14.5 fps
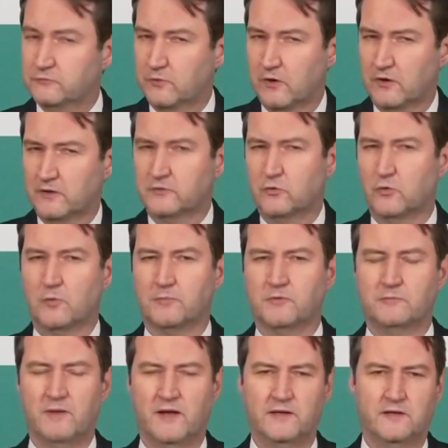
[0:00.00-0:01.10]
we are in corporate
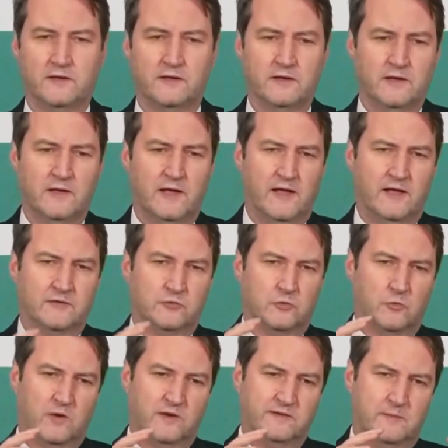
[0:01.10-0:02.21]
banking. And so
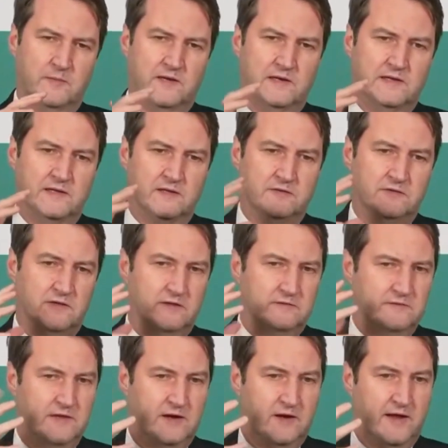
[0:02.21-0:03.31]
what typically is
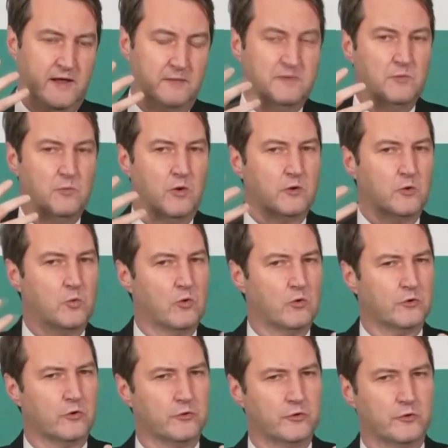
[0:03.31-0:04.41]
there can be one
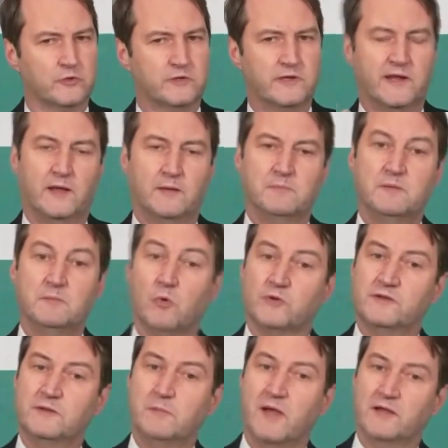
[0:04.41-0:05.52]
quarter or another, there can be more
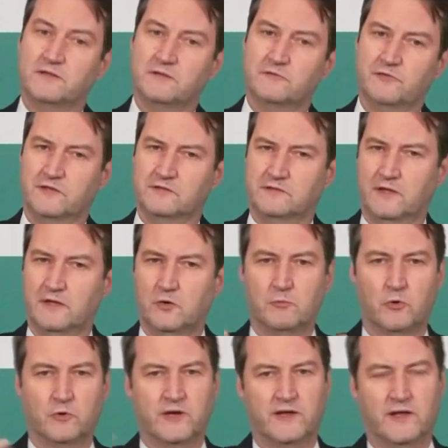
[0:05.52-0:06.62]
demand in fixed income,
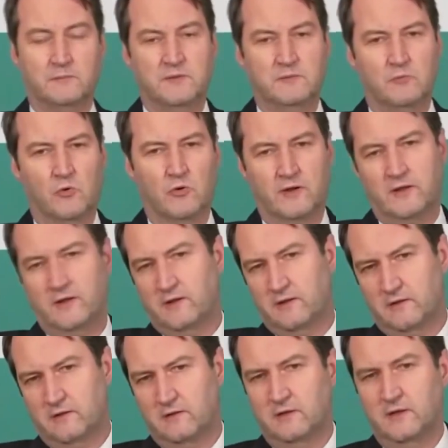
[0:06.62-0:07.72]
or there can be more
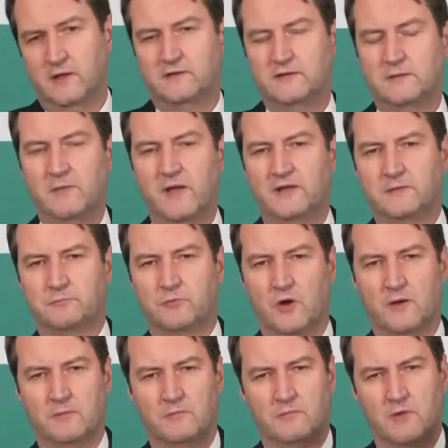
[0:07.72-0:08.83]
uh, demand in
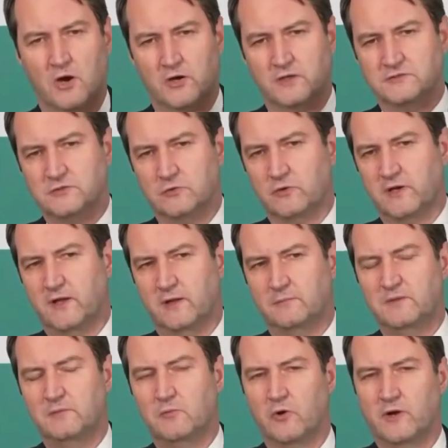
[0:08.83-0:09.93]
prime markets, or there can
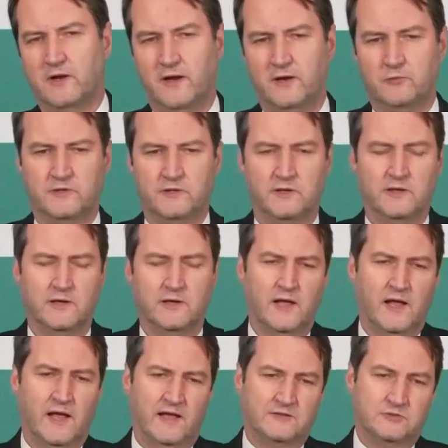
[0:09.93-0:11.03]
be more in equity.
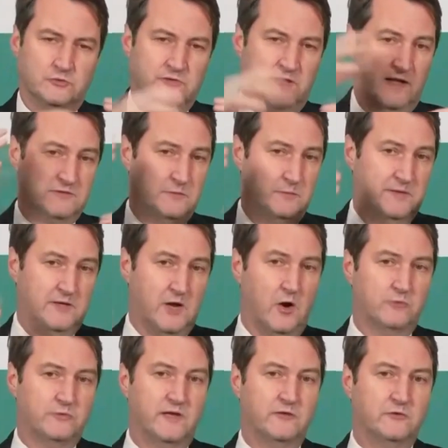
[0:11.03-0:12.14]
And so that's a bit
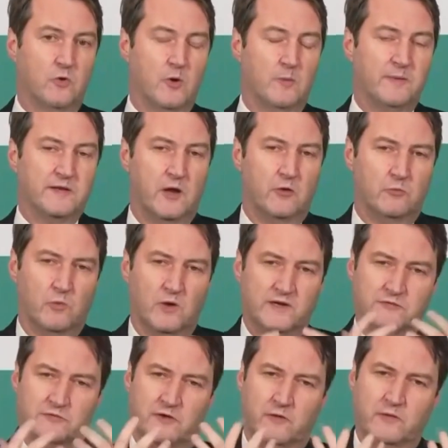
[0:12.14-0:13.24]
how things go up and down. What
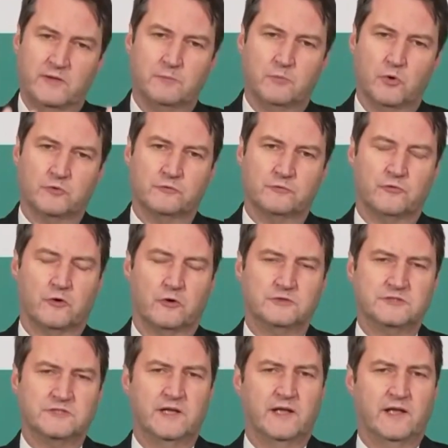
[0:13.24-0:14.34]
is very important for
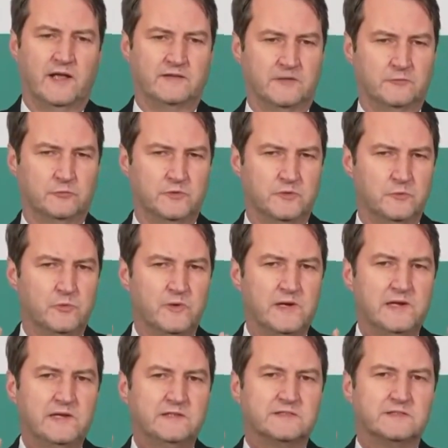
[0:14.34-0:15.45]
us is that we
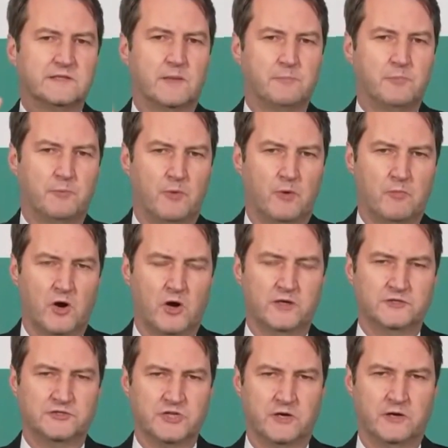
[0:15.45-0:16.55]
really step up our
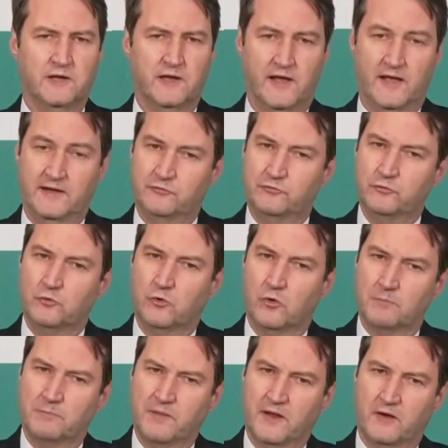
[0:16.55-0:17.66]
market share. And if you
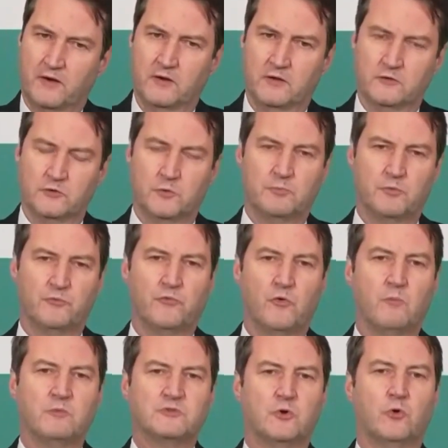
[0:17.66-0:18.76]
compare the
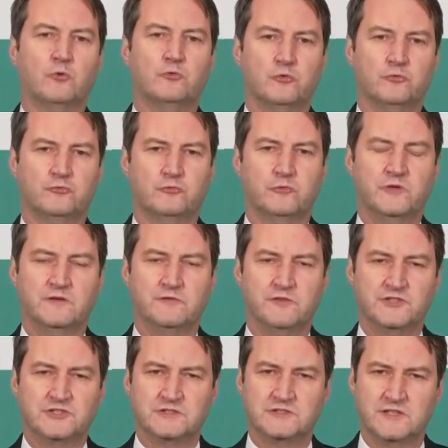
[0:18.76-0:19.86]
performance on those three
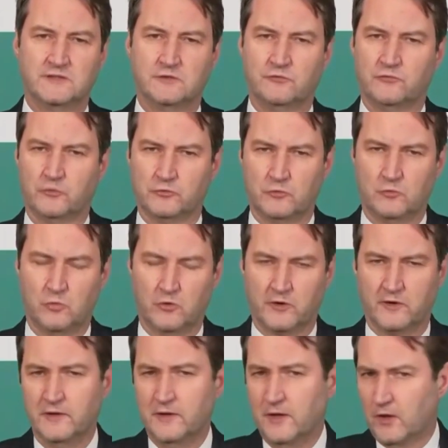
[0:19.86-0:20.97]
divisions in the fourth quarter
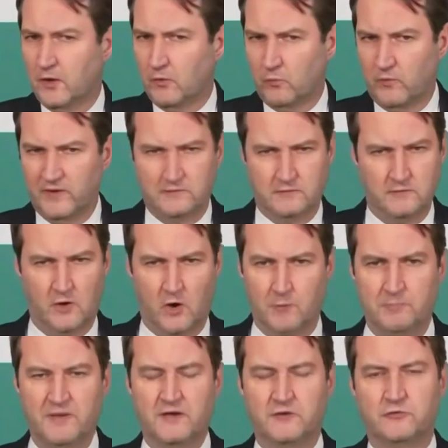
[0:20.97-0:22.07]
with our
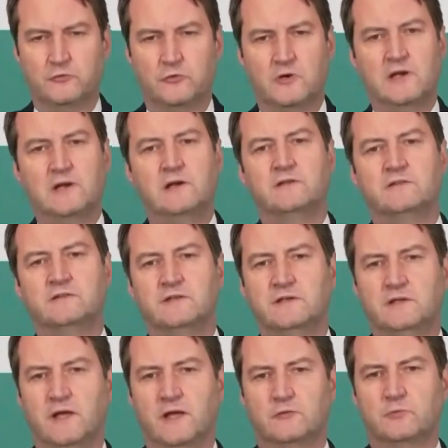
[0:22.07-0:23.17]
peers, you clearly see
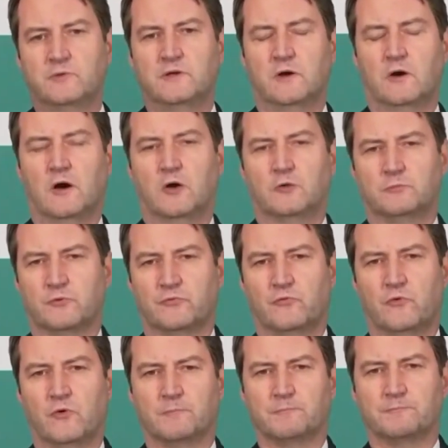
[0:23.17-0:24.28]
that we outperform